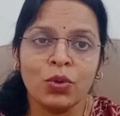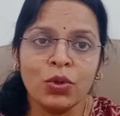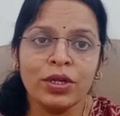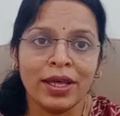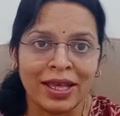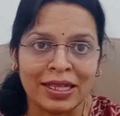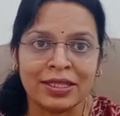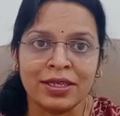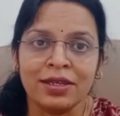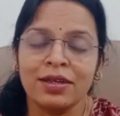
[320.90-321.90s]
good,
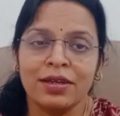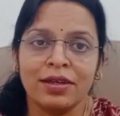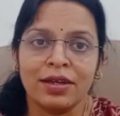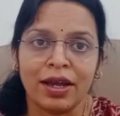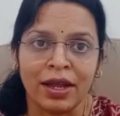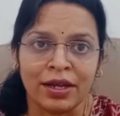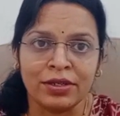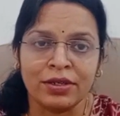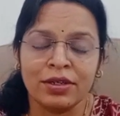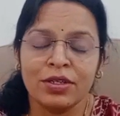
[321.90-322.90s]
healthy
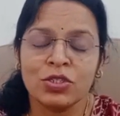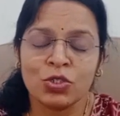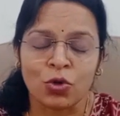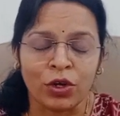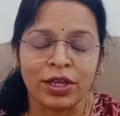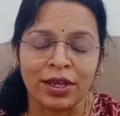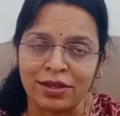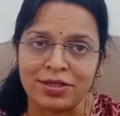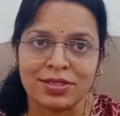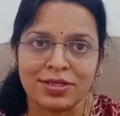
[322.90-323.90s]
and strong
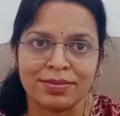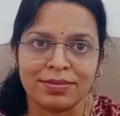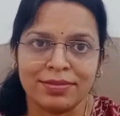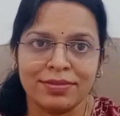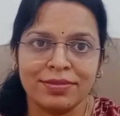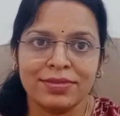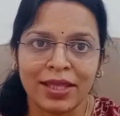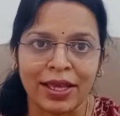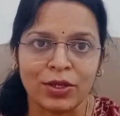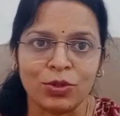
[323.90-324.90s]
hairs.
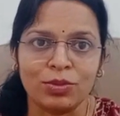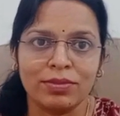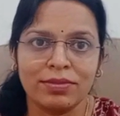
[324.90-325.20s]
Thank you.